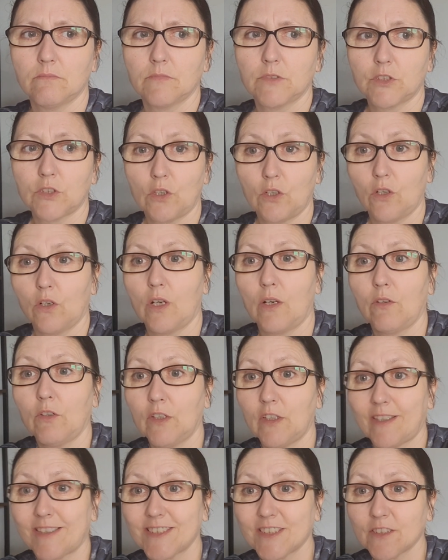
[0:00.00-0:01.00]
So I'm
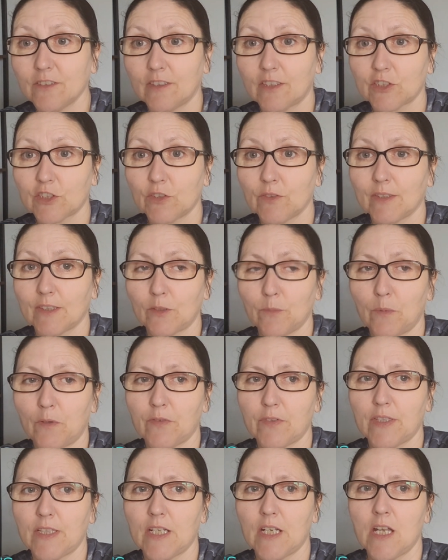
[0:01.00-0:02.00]
gonna ask her when I come
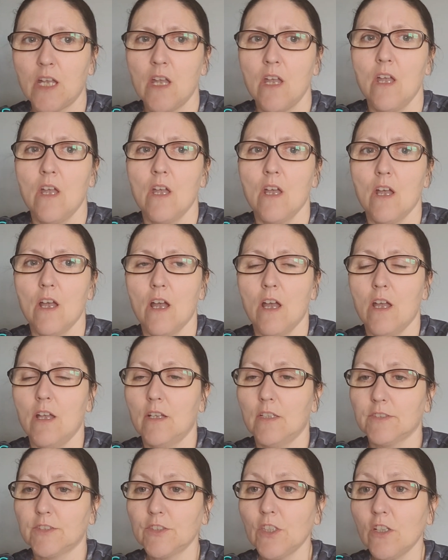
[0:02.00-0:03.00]
off here.
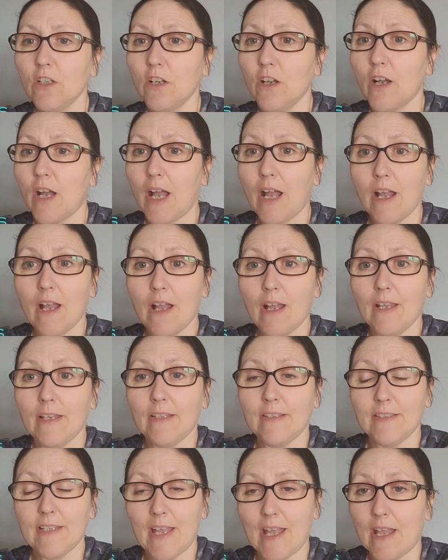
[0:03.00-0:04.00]
Uh, so I
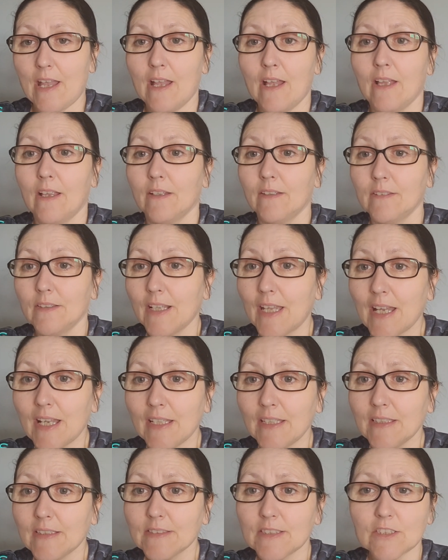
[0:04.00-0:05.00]
uh, yeah,
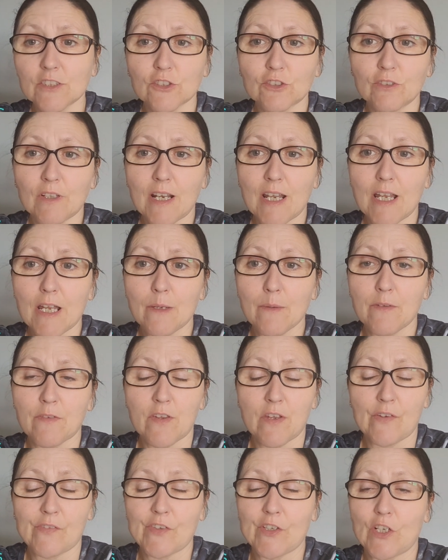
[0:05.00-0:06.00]
like, subscribe if
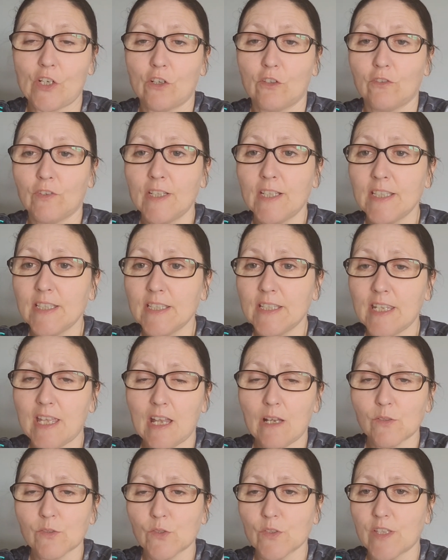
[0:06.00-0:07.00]
you haven't already. It
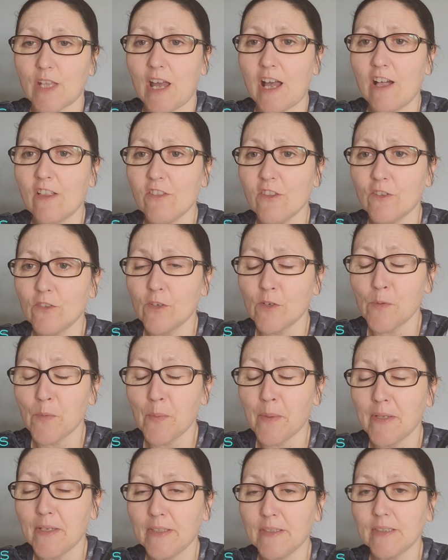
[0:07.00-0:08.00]
helps with the
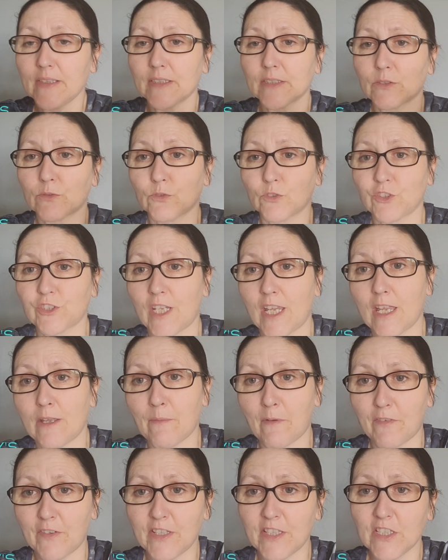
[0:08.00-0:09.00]
algorithm. Share
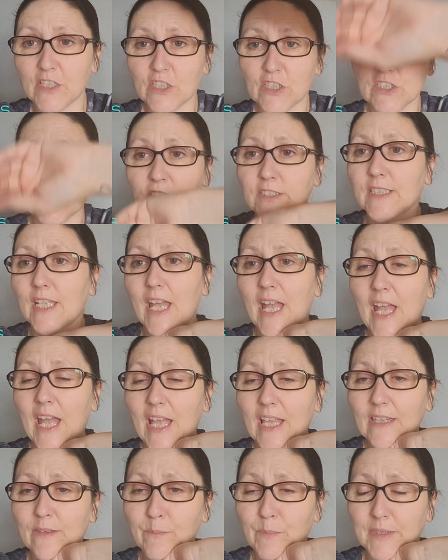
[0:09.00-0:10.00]
my videos
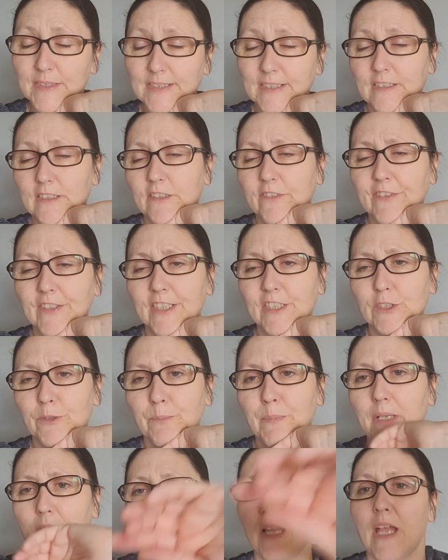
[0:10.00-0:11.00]
and press the notification
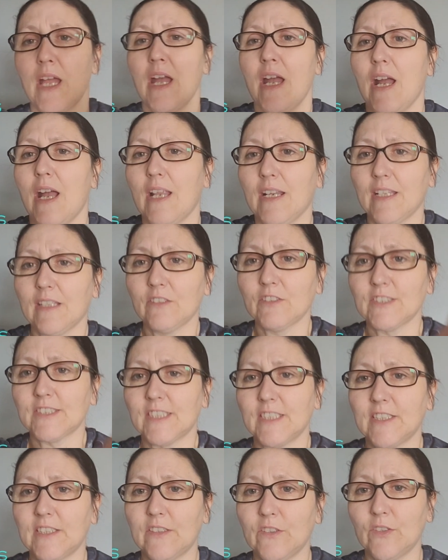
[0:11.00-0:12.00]
bell. And I'll
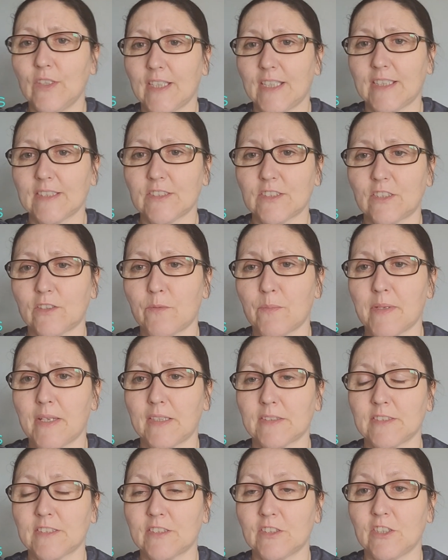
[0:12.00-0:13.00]
see you guys. Sorry, me
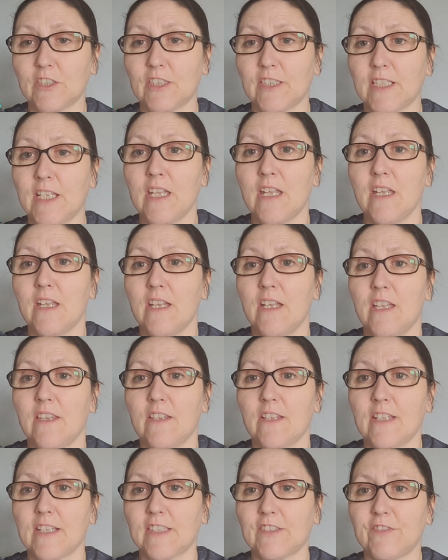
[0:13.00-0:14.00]
answering in
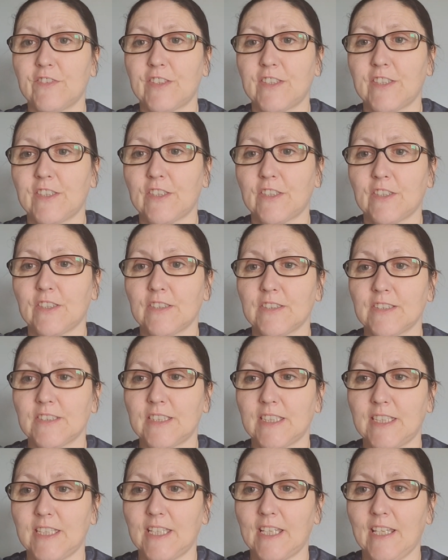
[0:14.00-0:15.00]
the next video.
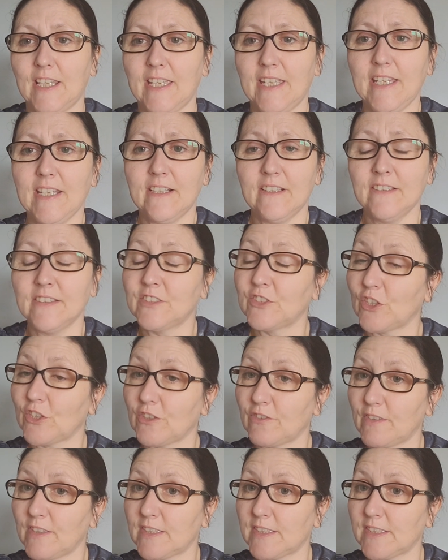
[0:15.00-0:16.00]
See you later. Enjoy
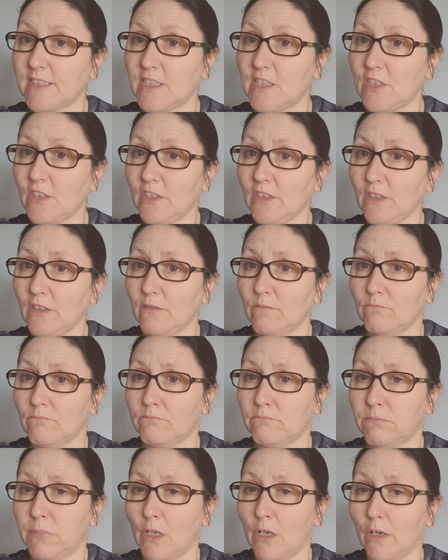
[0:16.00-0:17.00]
the rest of your
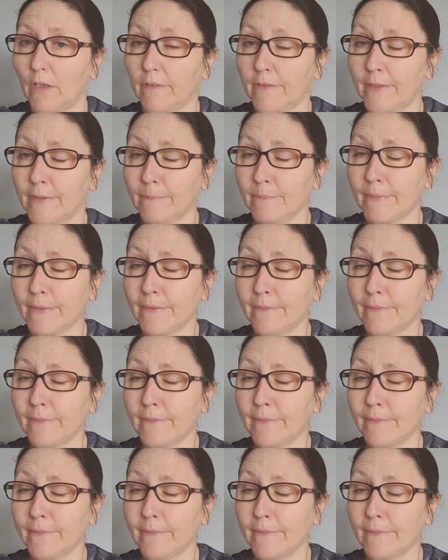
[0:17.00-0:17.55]
boring